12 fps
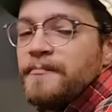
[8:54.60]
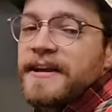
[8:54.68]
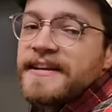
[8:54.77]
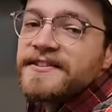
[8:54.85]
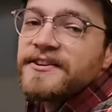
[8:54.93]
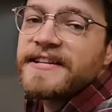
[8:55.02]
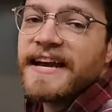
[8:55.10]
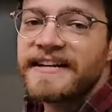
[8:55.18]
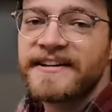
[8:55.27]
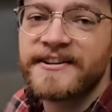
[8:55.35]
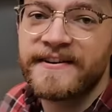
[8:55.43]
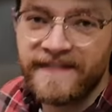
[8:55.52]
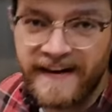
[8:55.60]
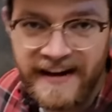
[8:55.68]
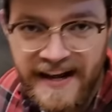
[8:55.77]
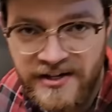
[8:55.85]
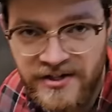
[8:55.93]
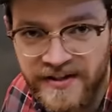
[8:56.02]
because they're technically
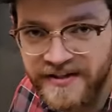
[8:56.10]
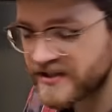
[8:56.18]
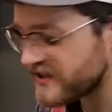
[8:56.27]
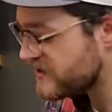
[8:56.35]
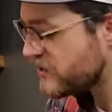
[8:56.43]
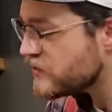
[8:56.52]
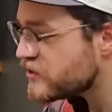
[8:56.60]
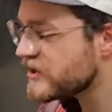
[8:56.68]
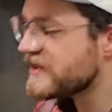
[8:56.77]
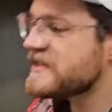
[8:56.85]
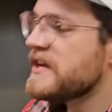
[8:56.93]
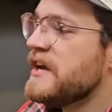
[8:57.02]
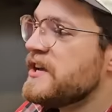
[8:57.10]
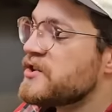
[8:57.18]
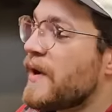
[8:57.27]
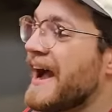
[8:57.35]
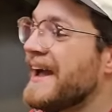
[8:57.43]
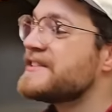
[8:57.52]
financial institutions.
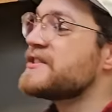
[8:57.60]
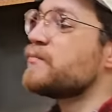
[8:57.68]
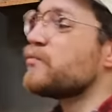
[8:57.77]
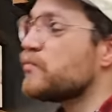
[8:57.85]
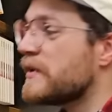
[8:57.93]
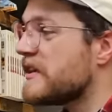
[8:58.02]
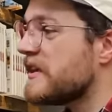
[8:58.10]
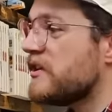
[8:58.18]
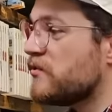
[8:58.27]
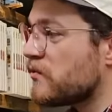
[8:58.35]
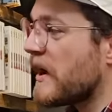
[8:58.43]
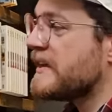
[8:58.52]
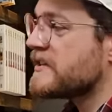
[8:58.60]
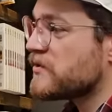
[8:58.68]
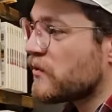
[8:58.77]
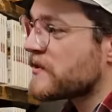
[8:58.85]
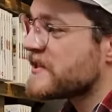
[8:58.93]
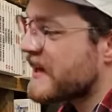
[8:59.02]
So I had some really great
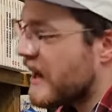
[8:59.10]
sourcing